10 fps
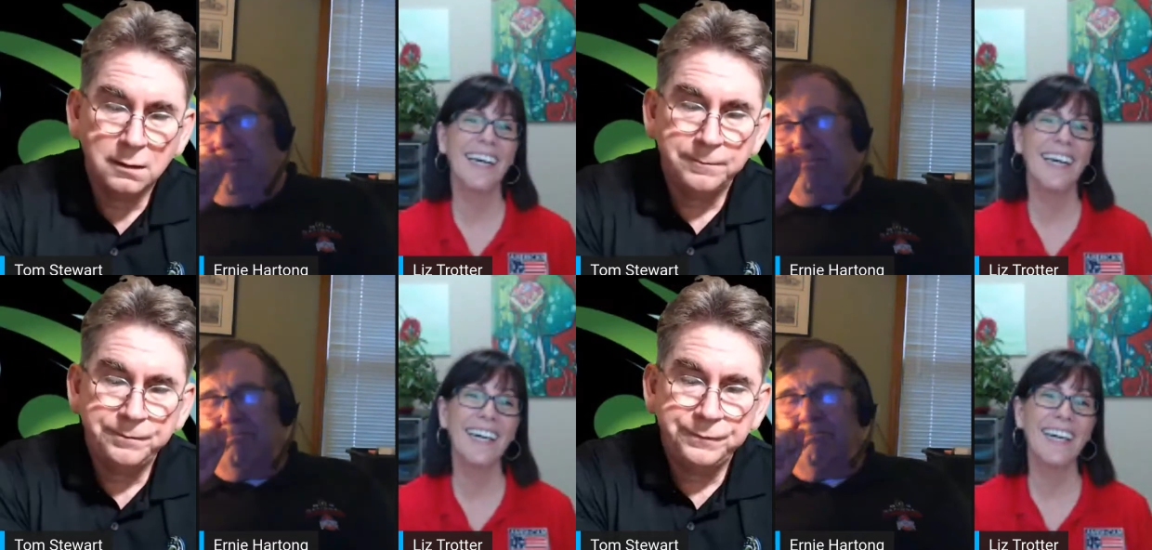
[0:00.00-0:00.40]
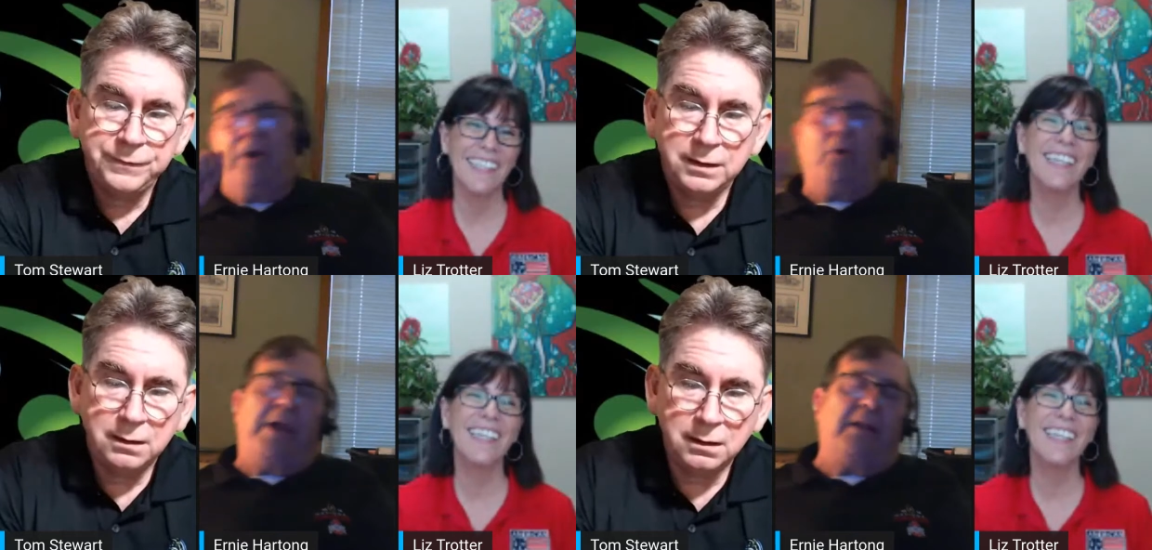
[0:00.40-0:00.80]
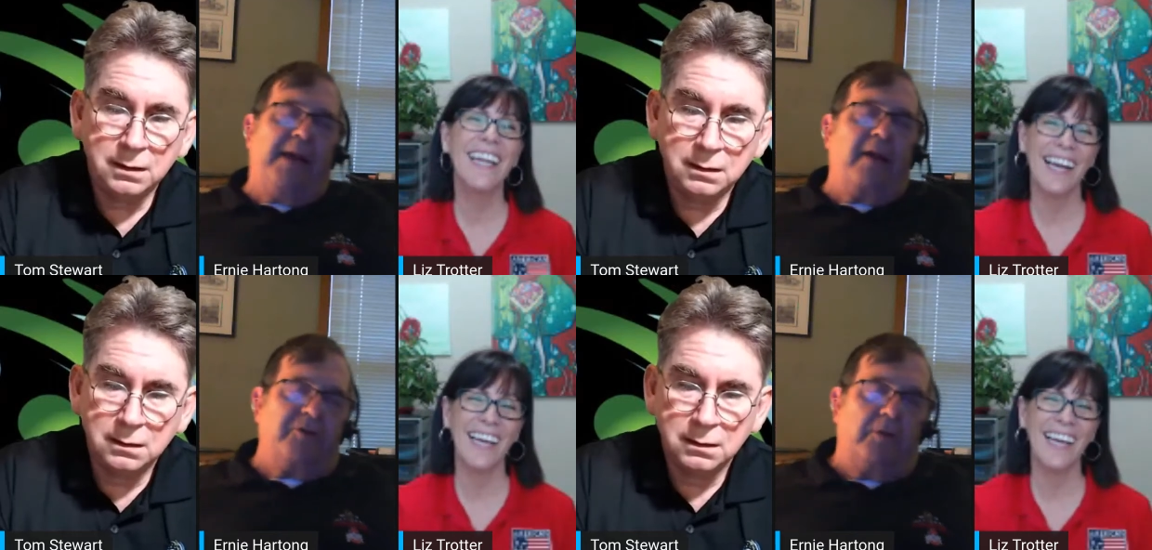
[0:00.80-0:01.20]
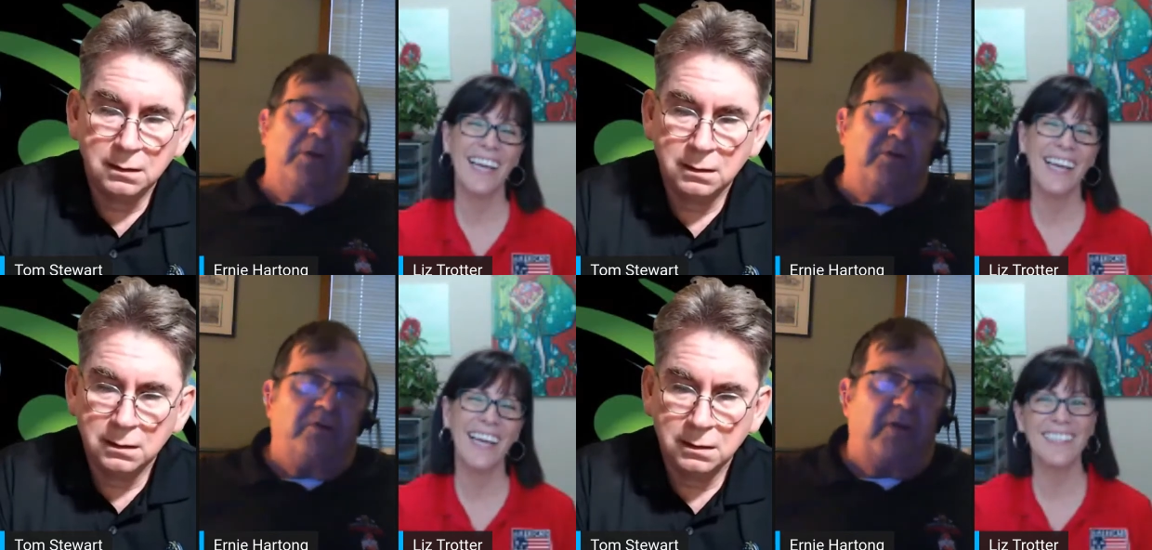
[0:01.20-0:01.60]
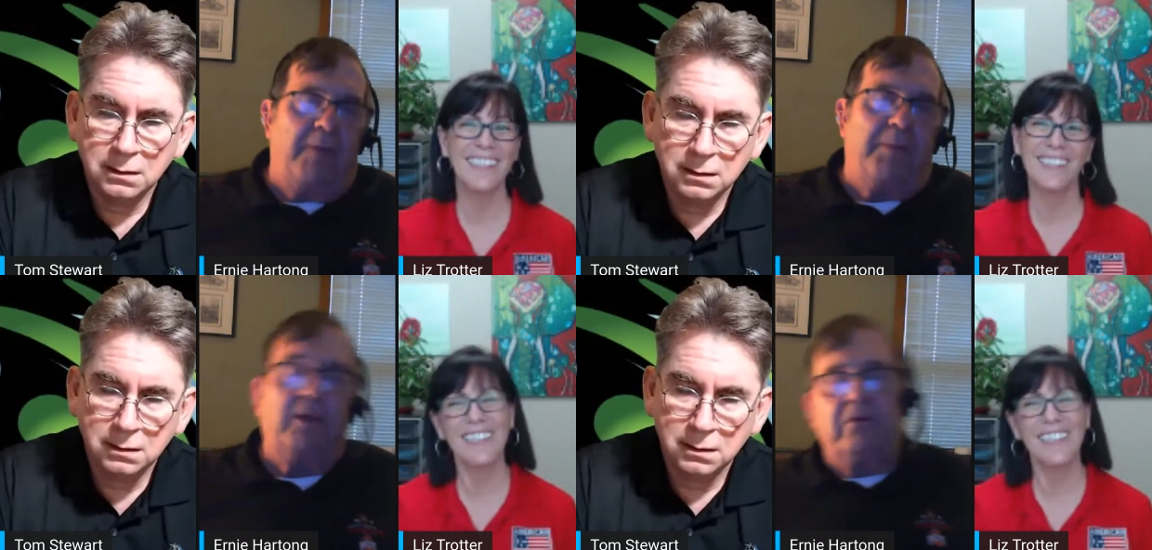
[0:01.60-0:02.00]
Speaker 1: Wow. But a week later, she wasn't as
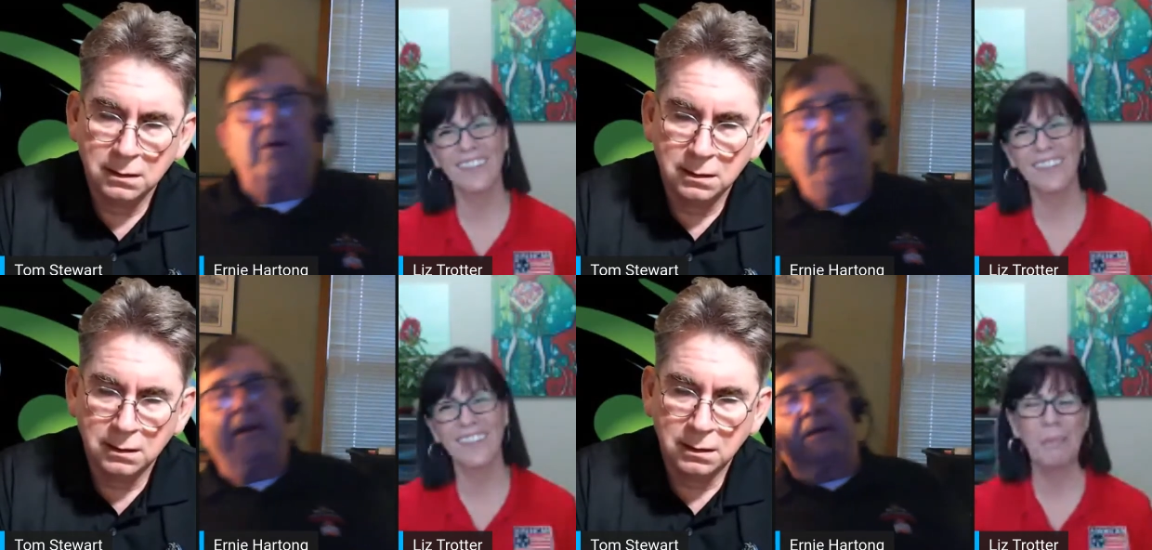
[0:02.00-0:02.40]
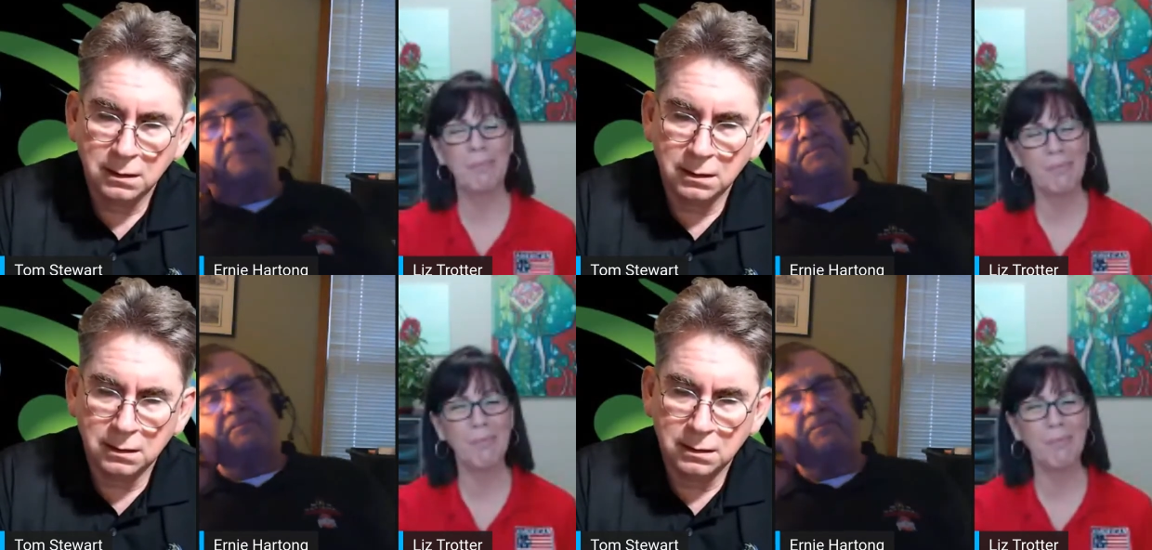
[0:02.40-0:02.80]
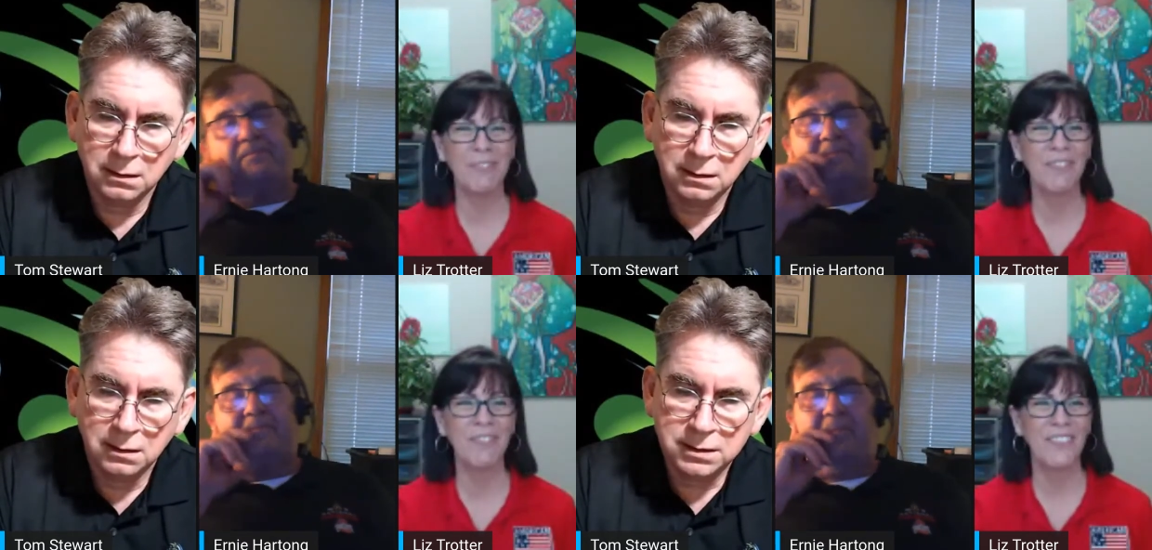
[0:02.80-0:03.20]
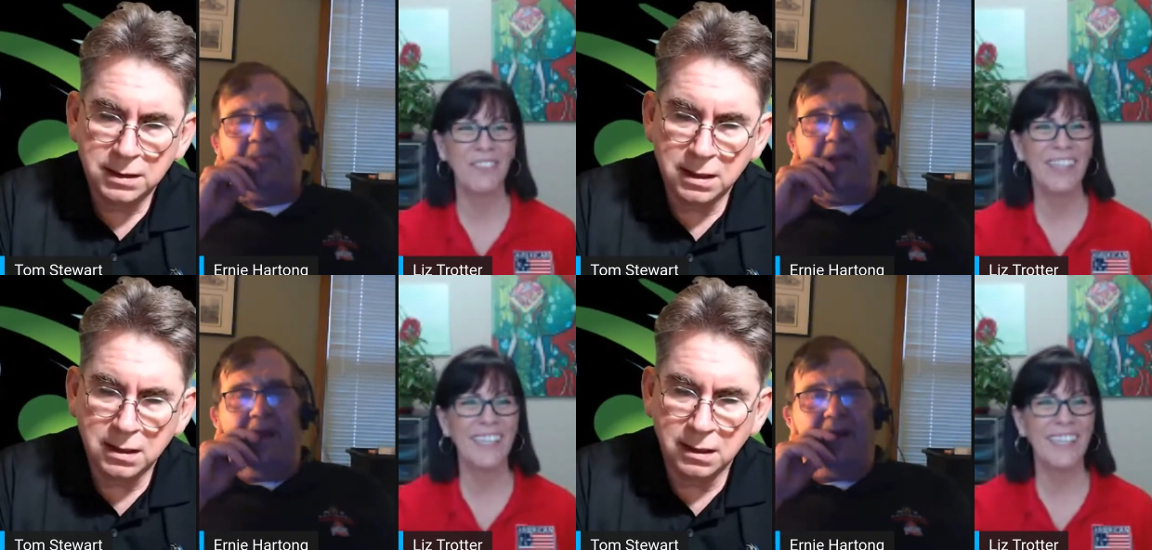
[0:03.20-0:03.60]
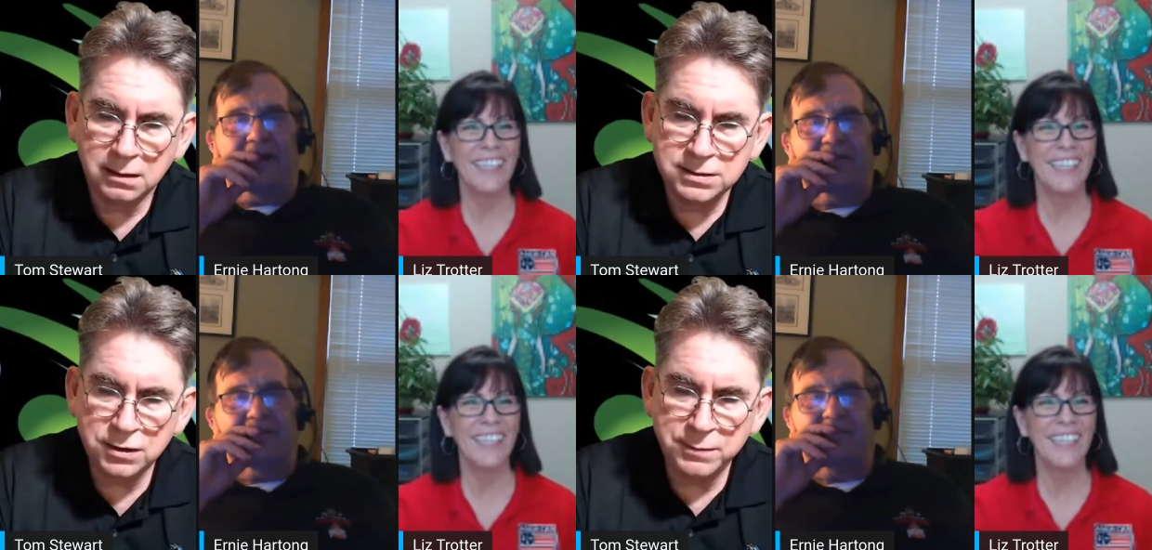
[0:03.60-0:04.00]
happy. So you know.
Speaker 2: Yeah,
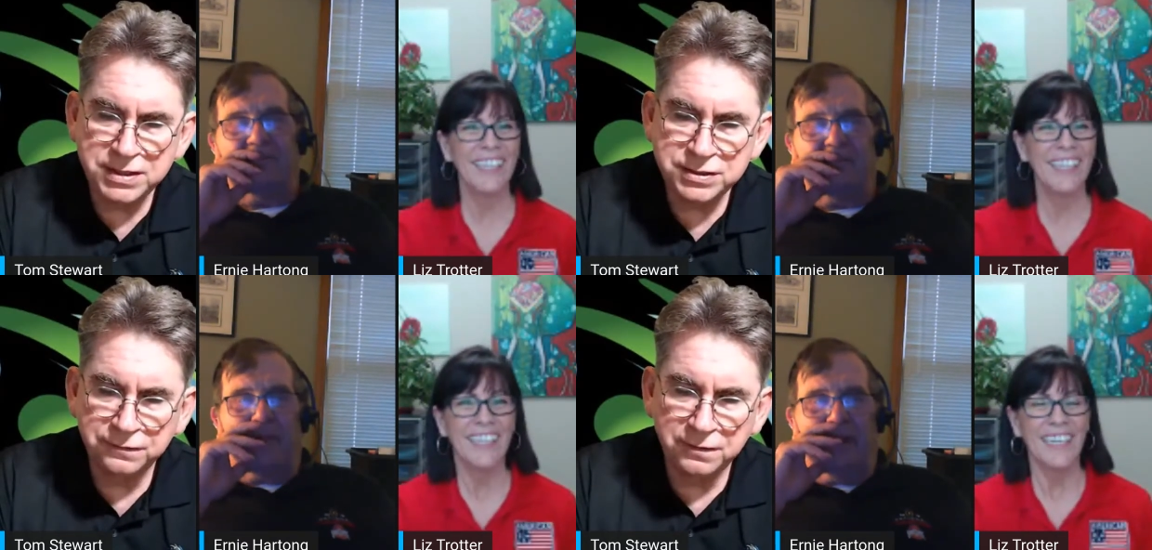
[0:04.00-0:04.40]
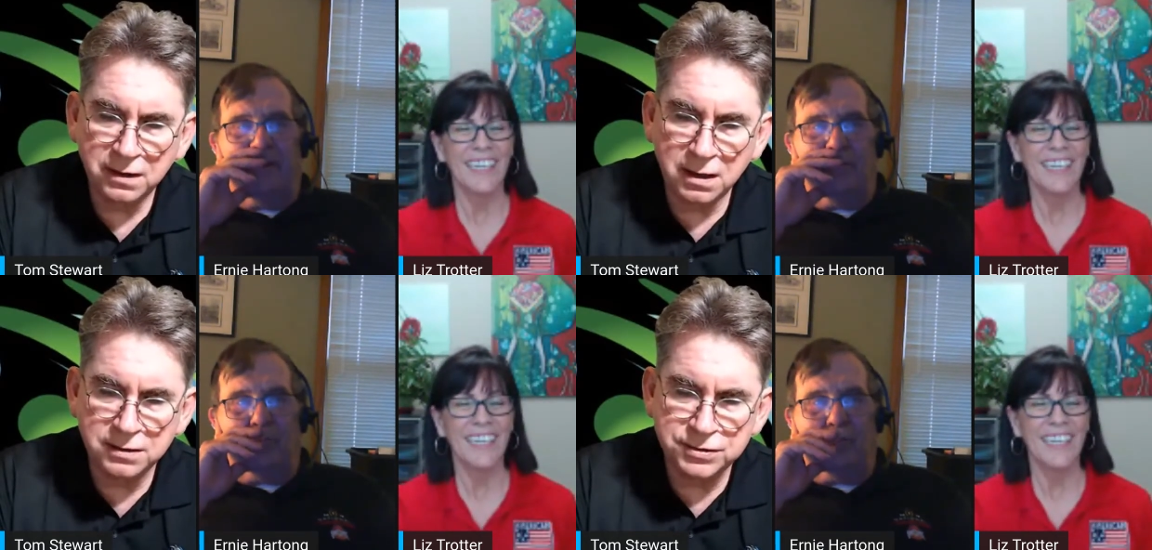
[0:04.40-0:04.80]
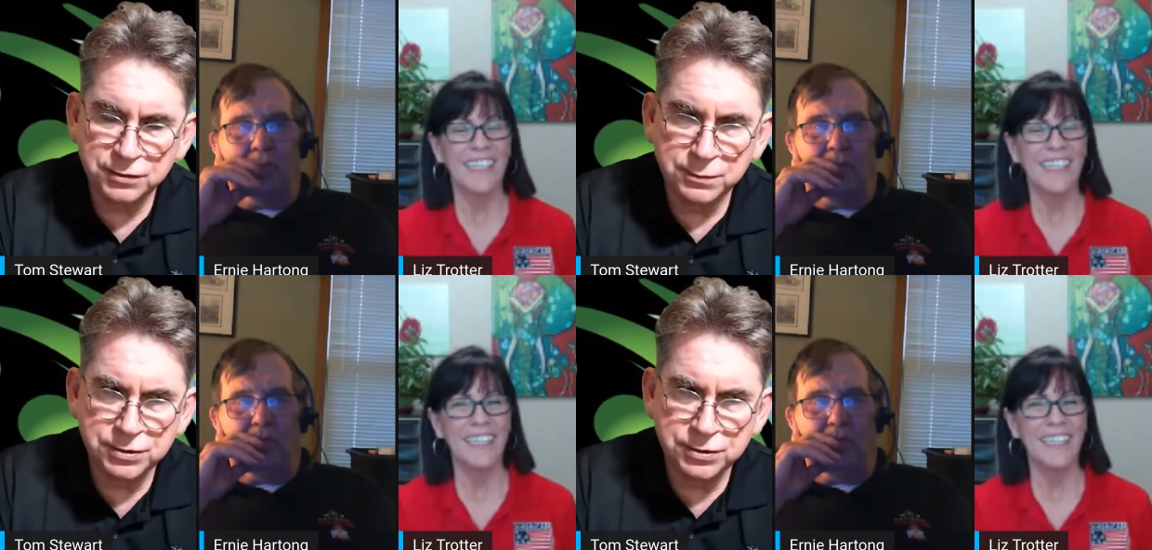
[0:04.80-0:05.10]
so much of customer